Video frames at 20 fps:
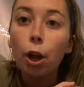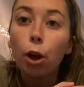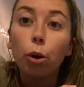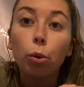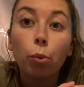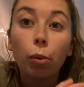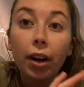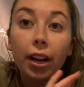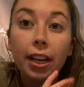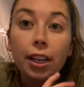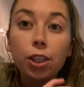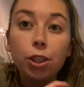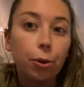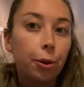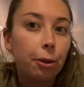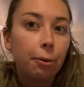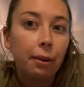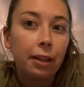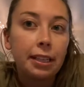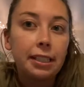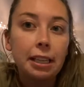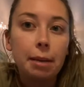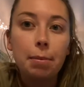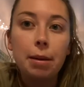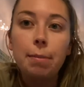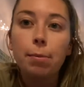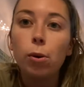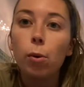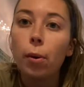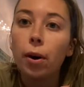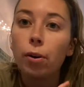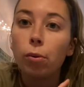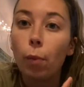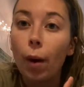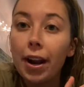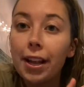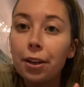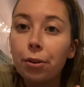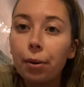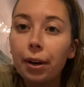Rings, you only really see people wear
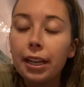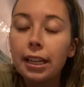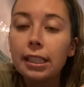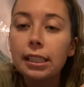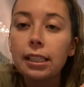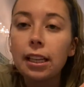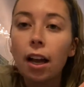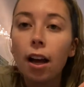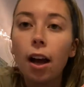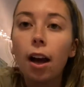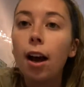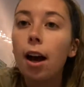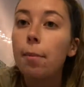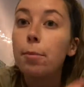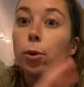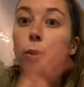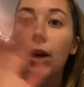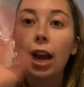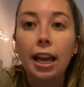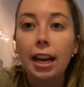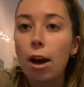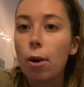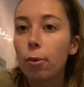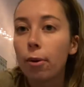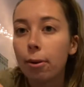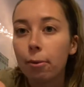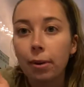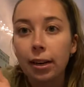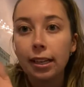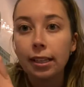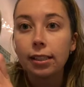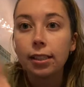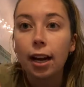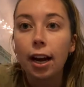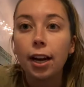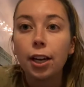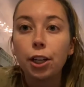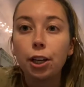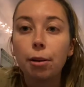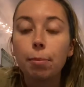wedding rings. You cannot wear rings
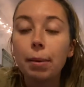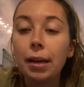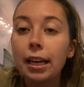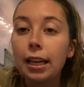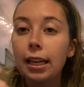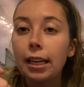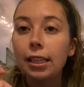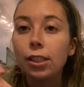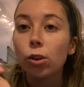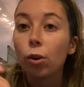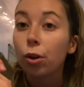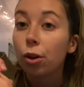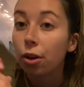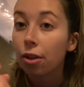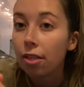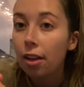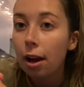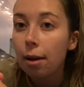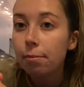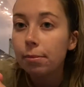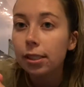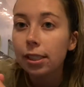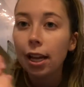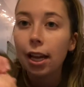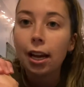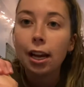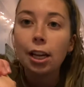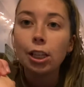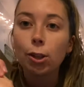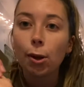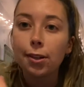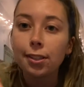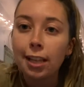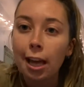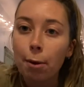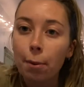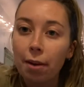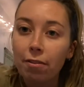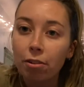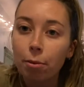on your pinkies or your thumbs, so I stay
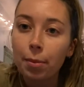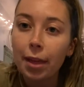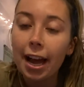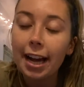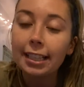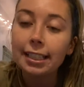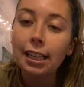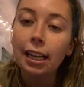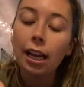away from that.